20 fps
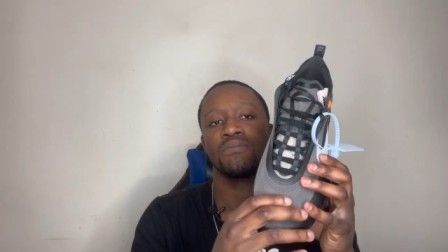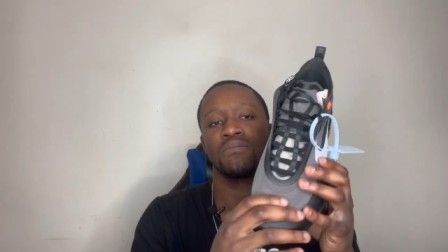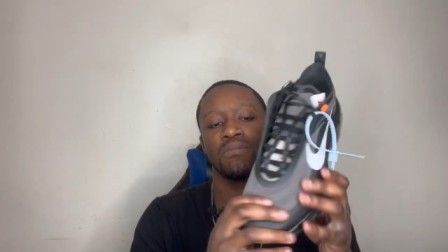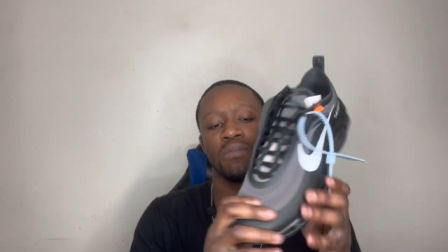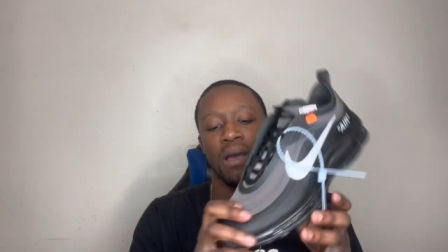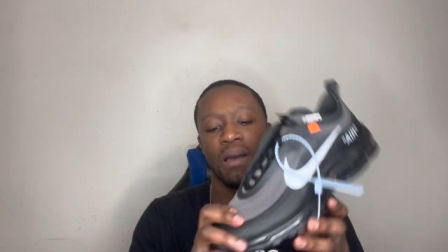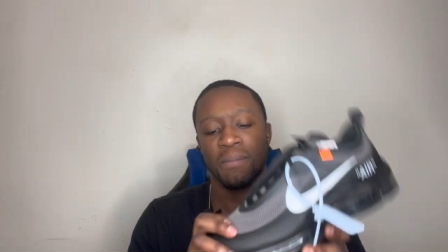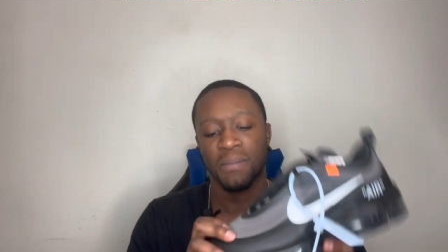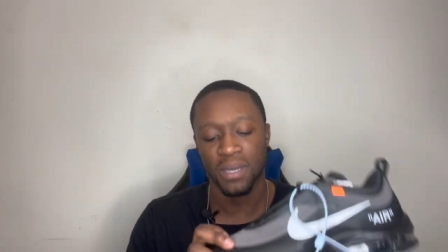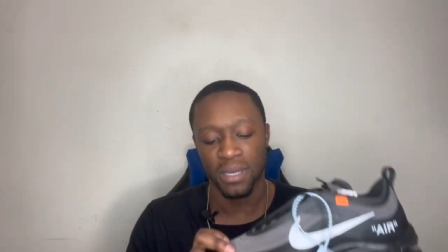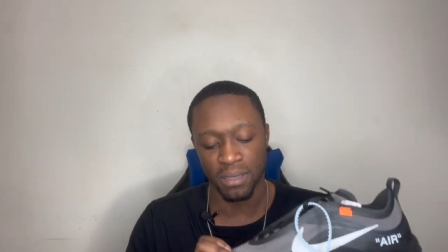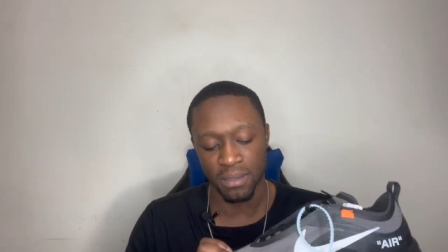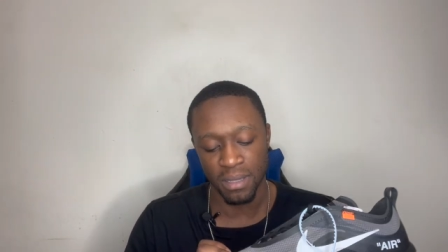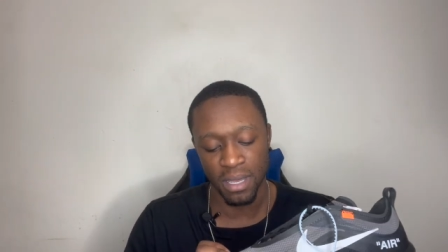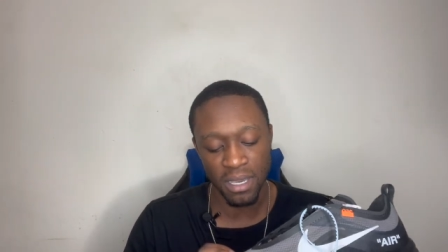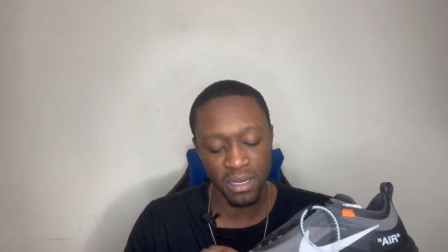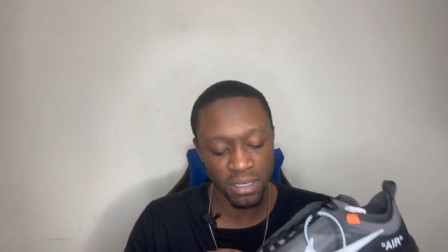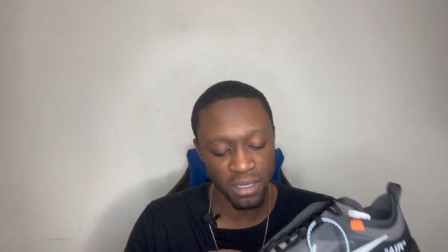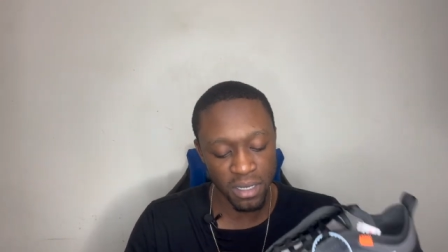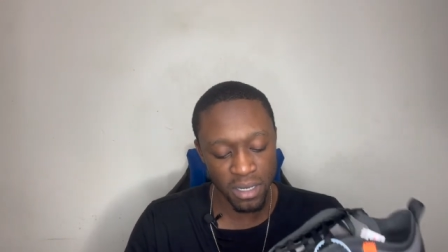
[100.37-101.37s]
I mean,
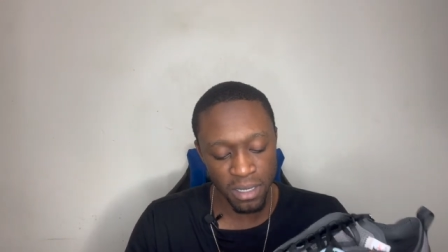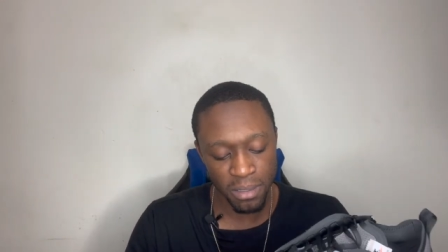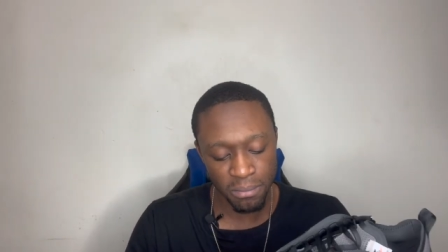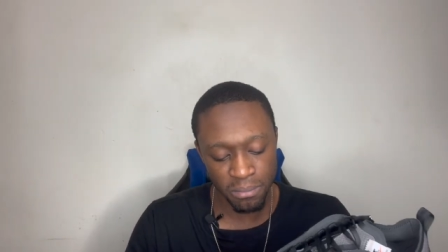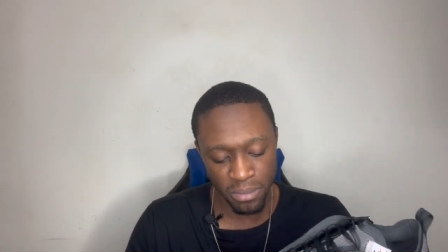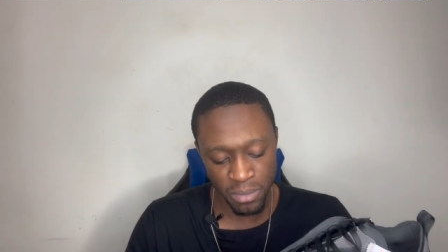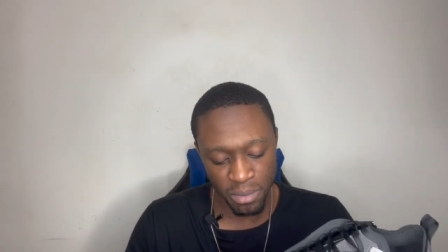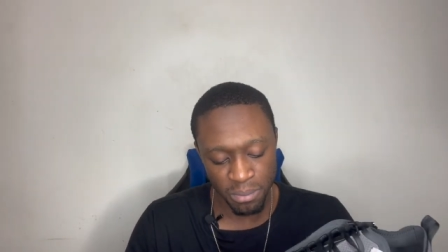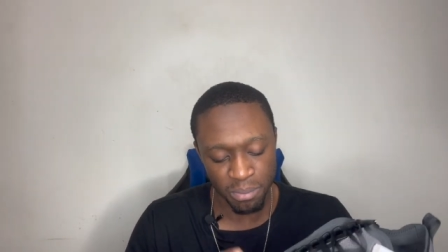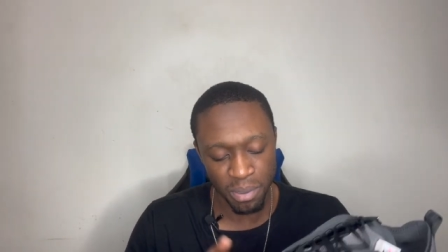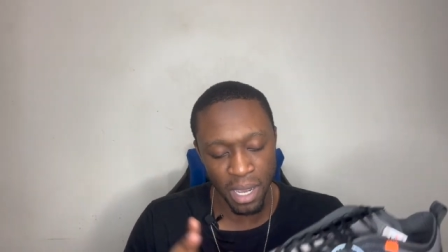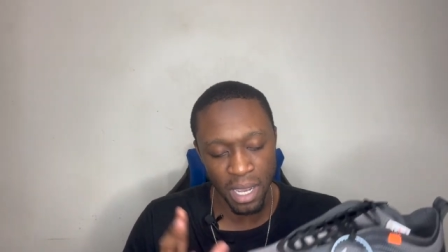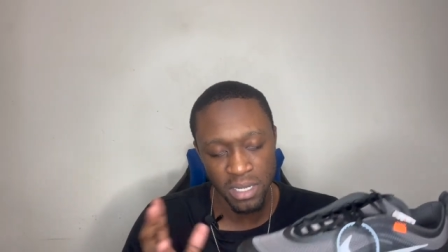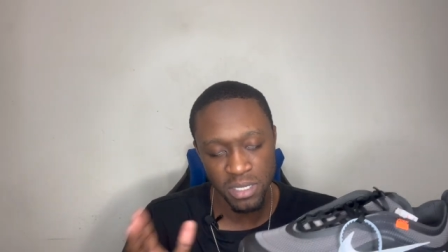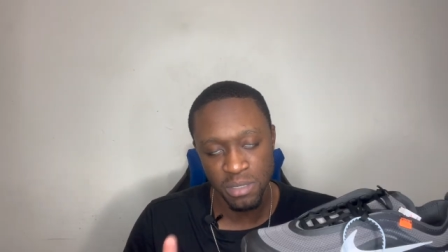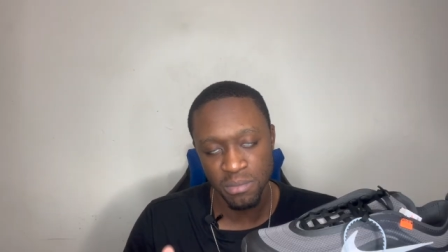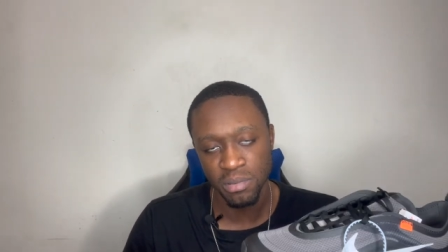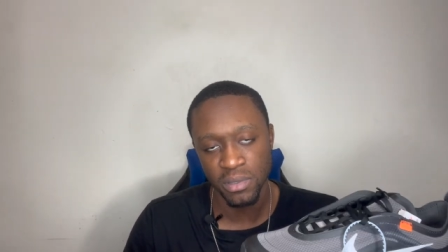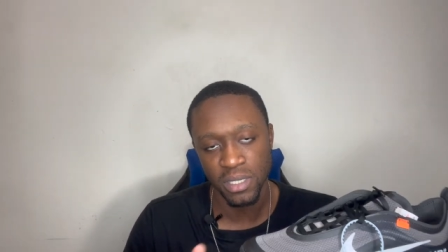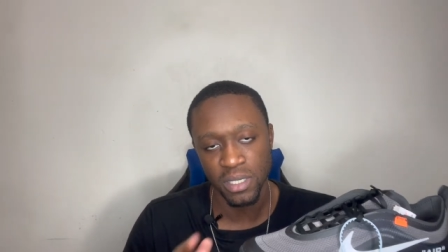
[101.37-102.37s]
it could
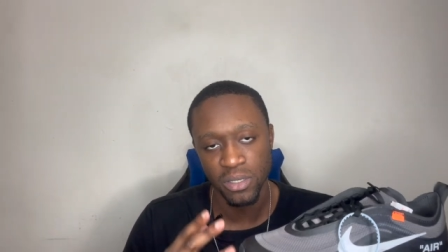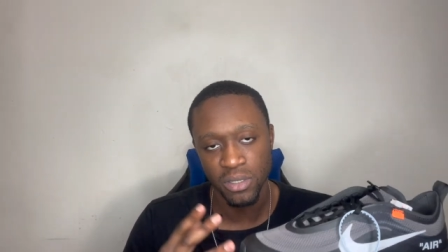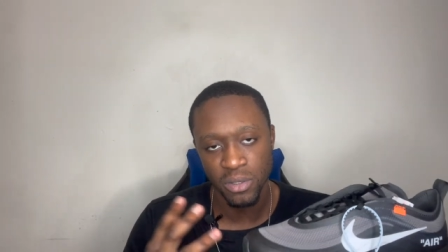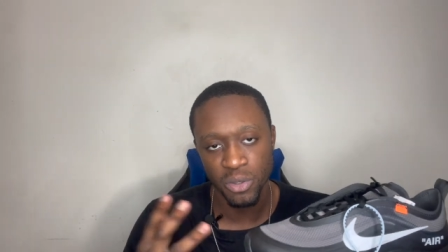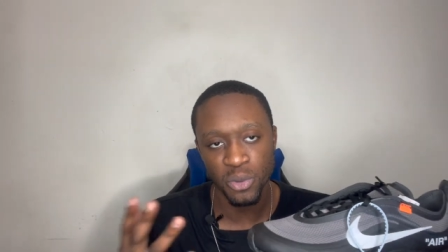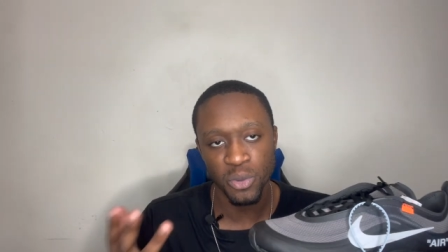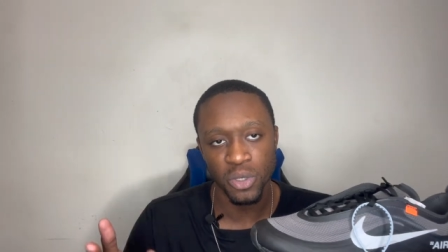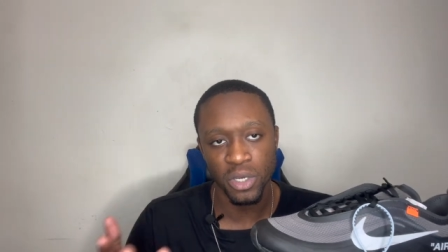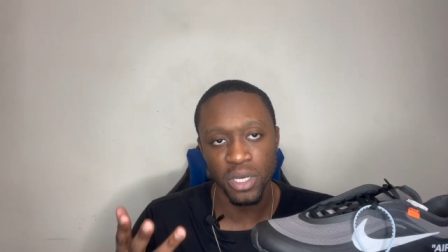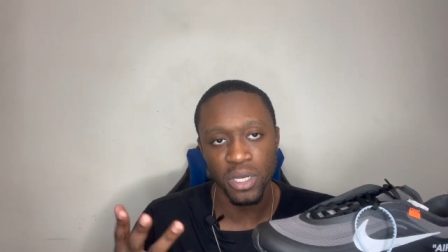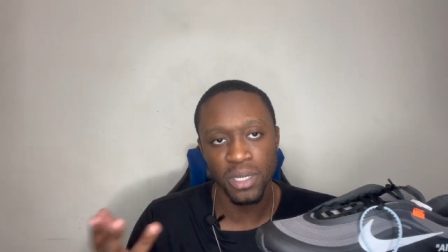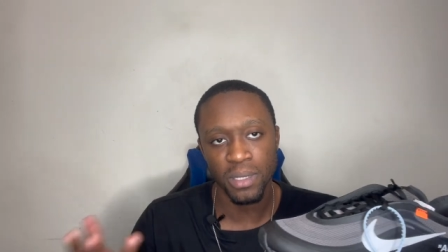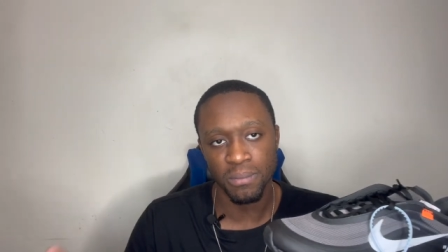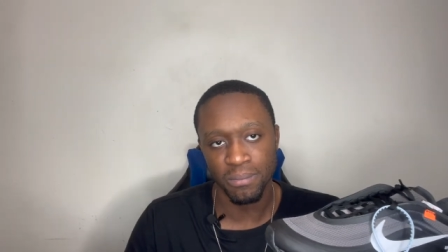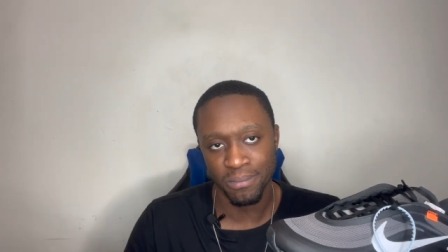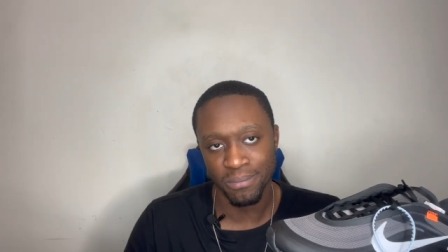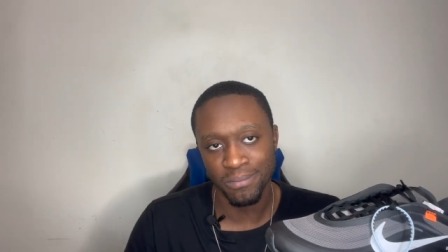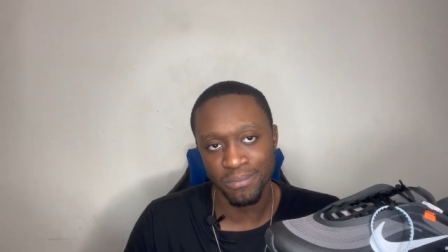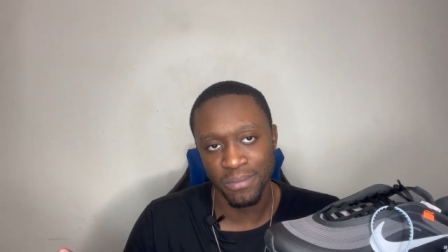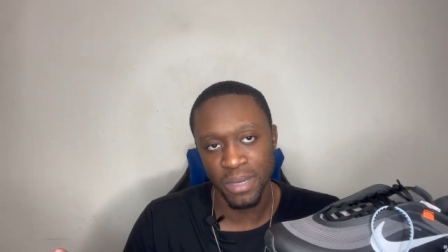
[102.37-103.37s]
possibly you
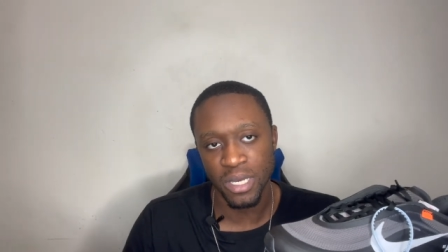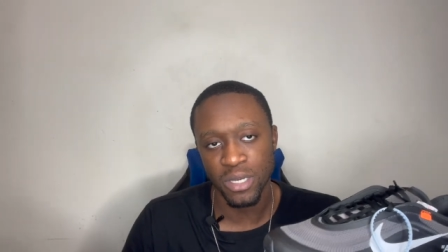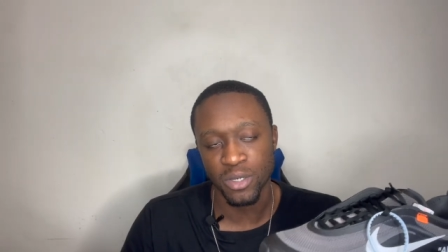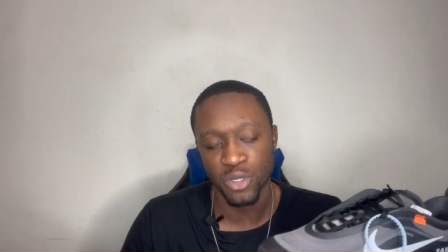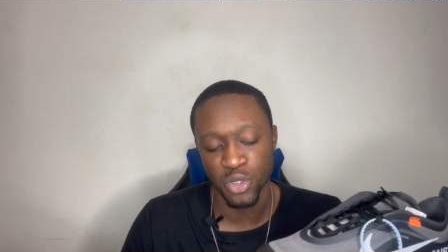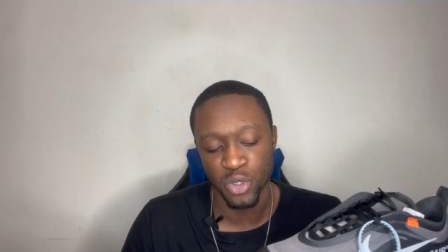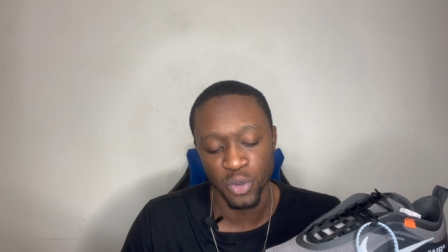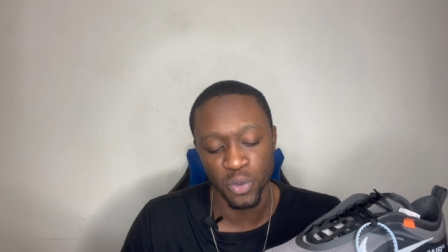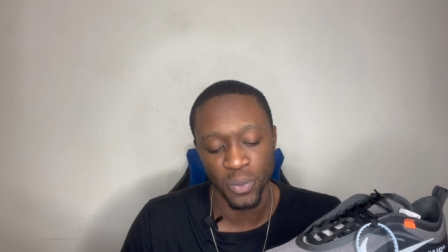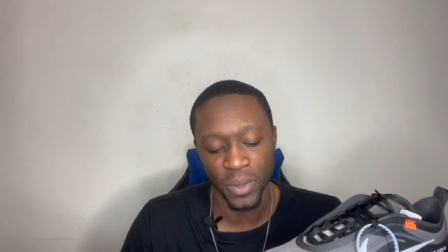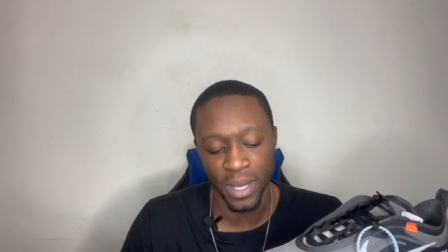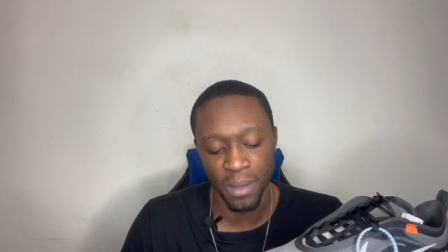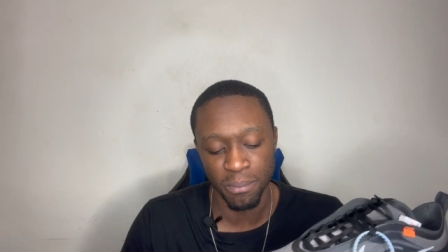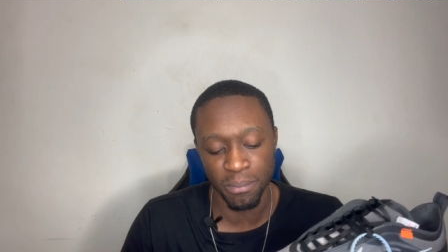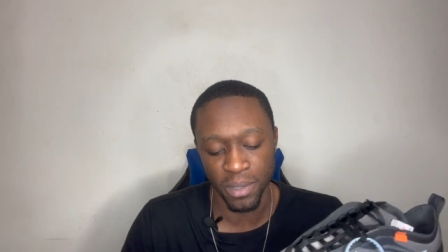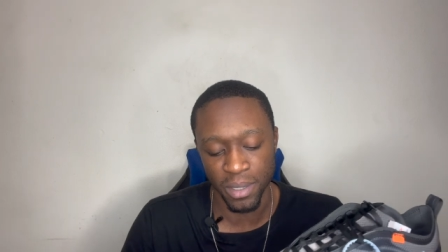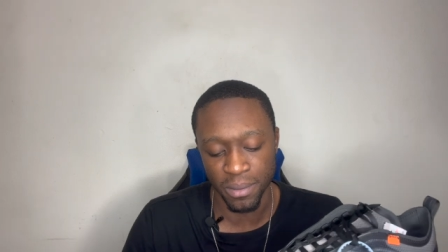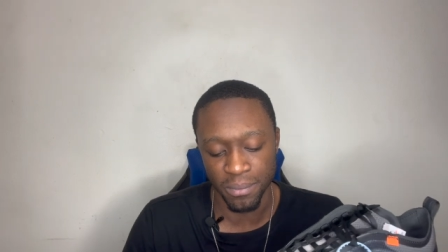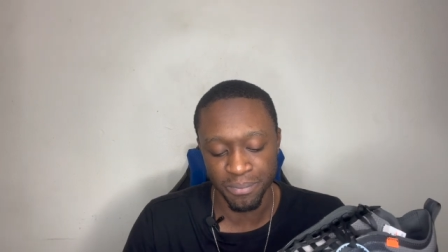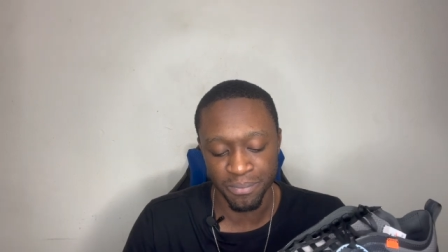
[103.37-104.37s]
could make your shoe wet,
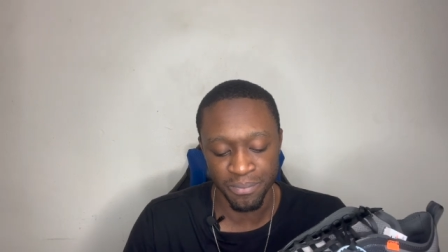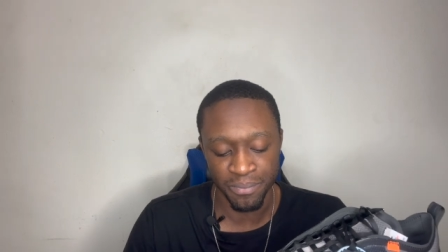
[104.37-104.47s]
but